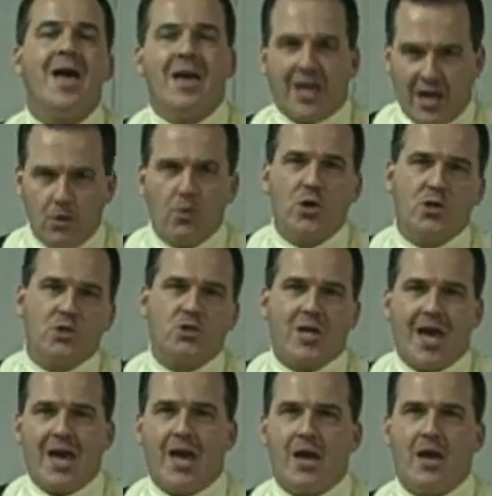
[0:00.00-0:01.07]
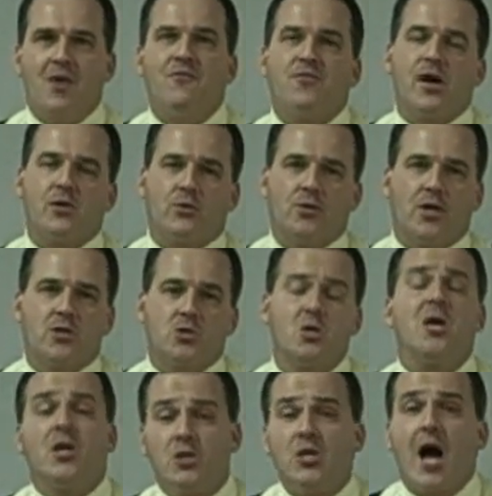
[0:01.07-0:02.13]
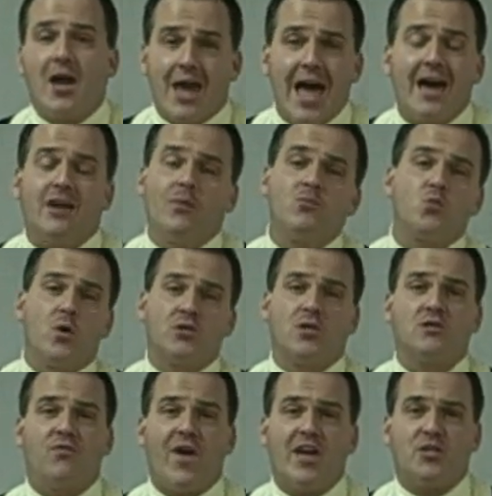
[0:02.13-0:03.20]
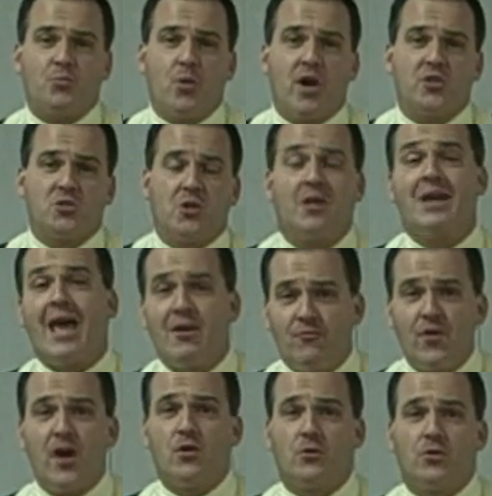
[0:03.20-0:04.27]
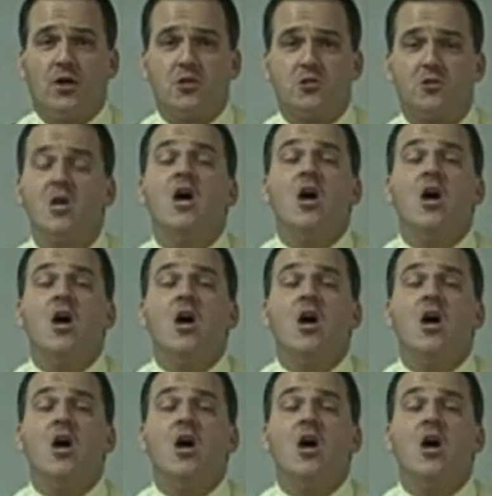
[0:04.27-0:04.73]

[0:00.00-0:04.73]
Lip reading: He was a Federalist. John Adams was his vice president, a Federalist.